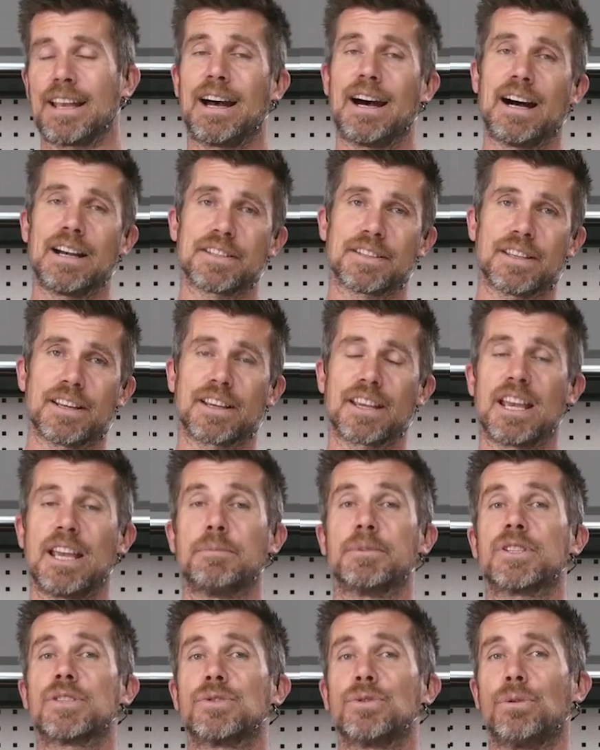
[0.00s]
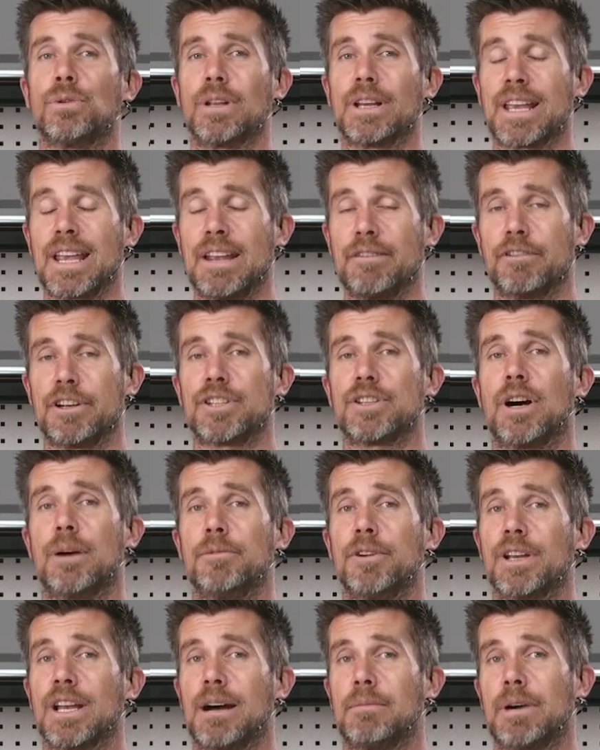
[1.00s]
cars that keep stalling every
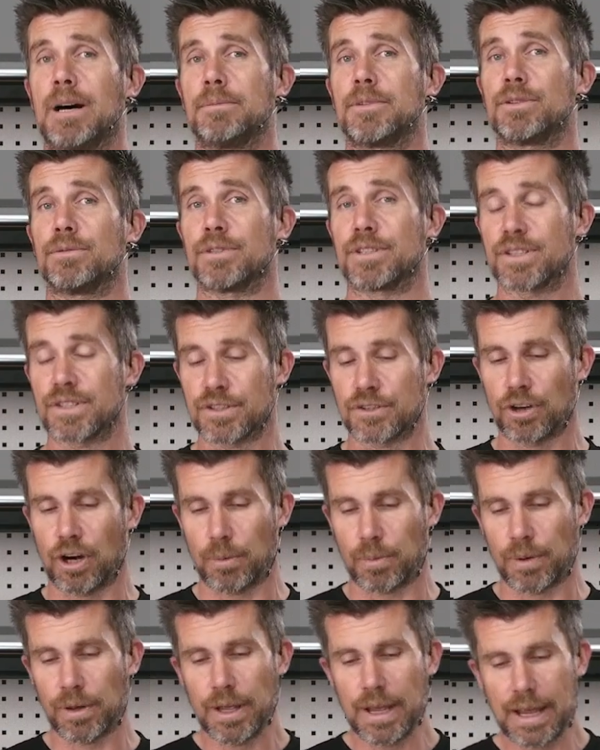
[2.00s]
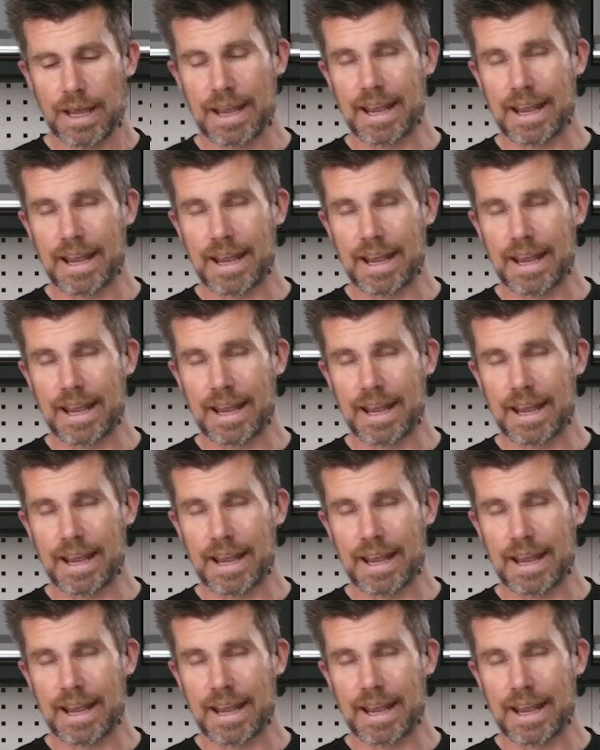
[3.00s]
time you come up to a stop,